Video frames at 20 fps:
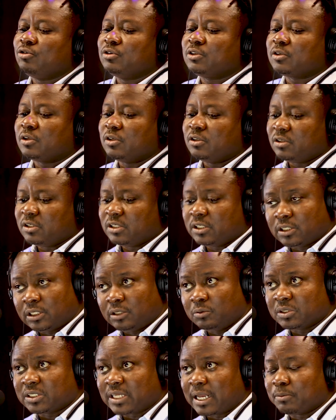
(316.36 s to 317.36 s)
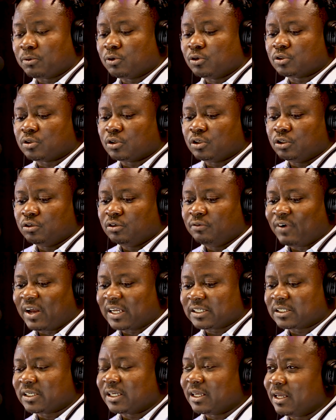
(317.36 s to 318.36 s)
goes to the, in 3 weeks' time, goes to the
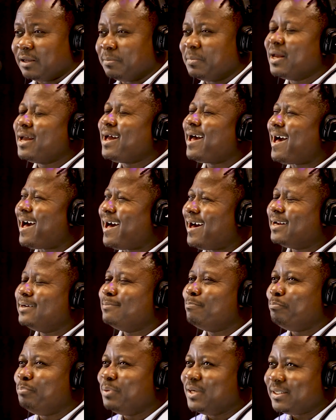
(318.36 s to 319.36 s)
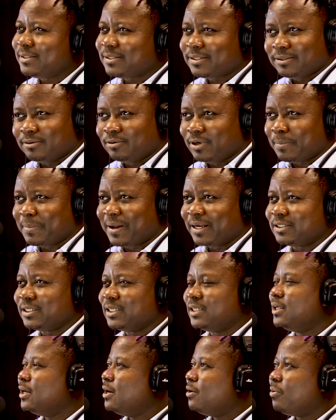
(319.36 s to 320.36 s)
reverse game and beats Real
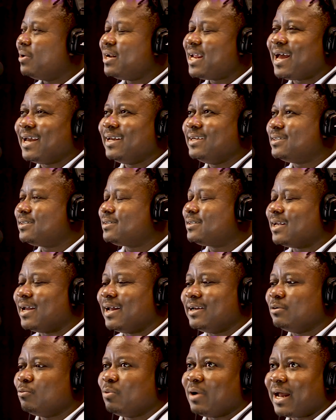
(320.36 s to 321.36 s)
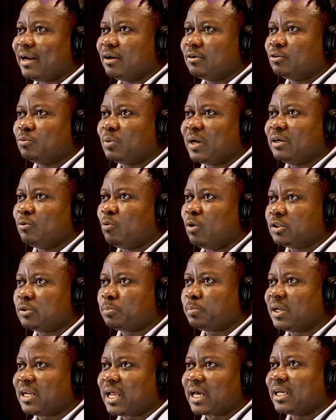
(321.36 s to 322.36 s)
Madrid, whether it's anywhere, I don't know where they want
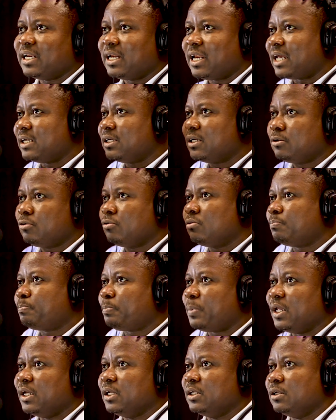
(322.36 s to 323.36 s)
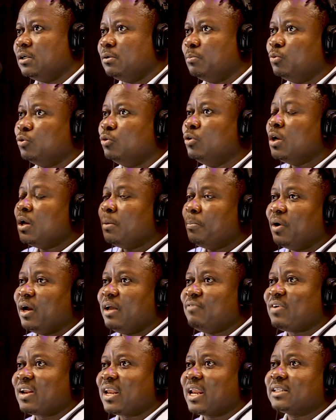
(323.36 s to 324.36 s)
to play that game, like they're playing in the mood,
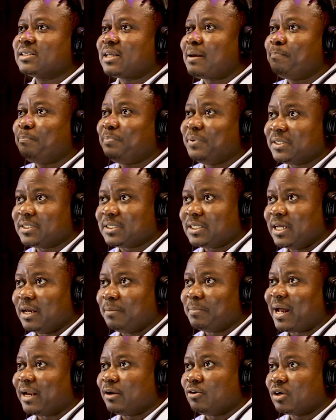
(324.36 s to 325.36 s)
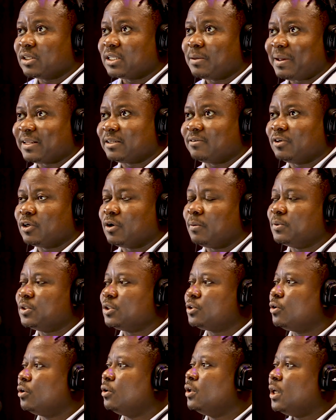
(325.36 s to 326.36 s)
but if Atlanta beats them and knock them out of the
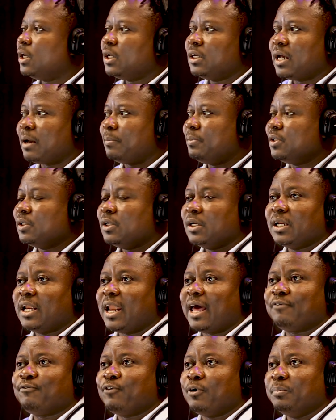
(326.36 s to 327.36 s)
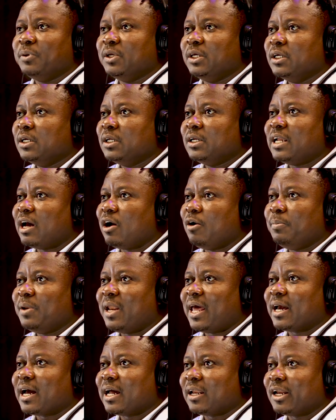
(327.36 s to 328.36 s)
competition, that'll be, like for me, that'll be
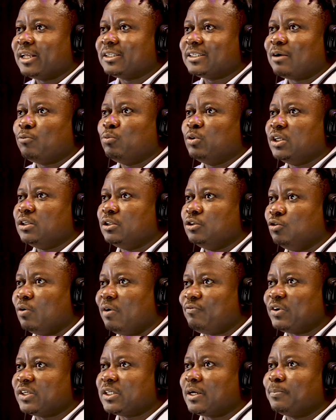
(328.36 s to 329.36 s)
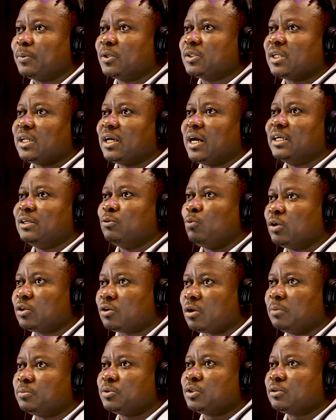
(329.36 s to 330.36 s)
like Atlanta winning the UEFA Champions League and the
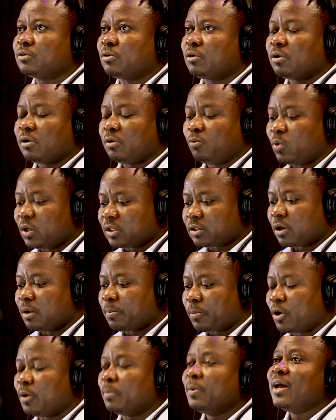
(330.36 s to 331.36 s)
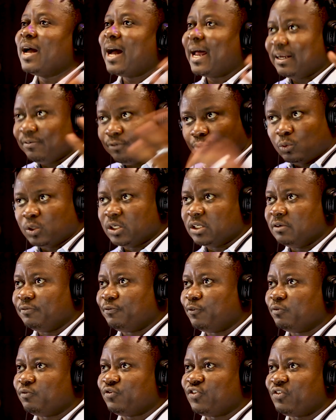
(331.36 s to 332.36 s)
World Club Cup, and even winning the
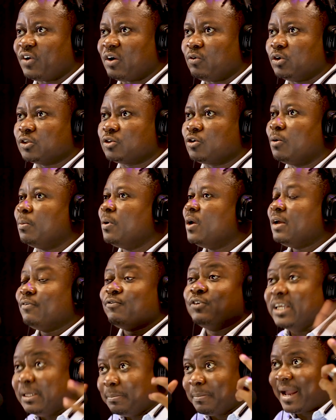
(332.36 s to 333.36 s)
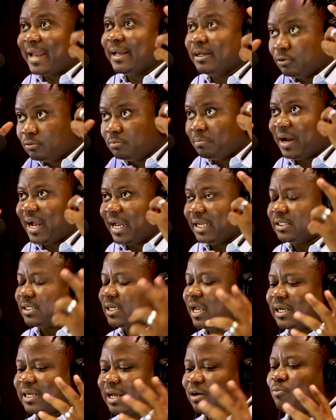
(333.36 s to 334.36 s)
FIFA World Cup in my own mind.
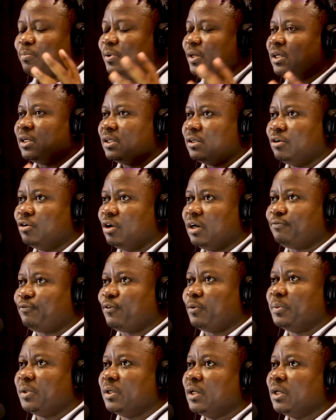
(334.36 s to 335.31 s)
That would be great for